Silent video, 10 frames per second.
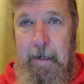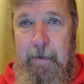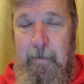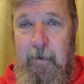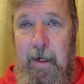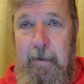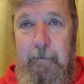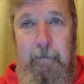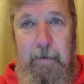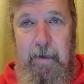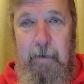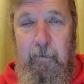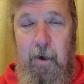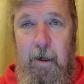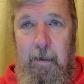Maybe I'm right, maybe
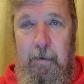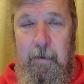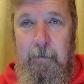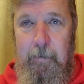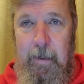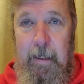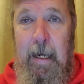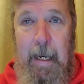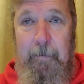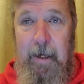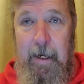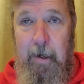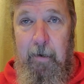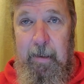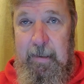I'm wrong, but I'm going to
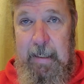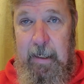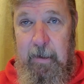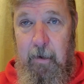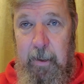err on the side of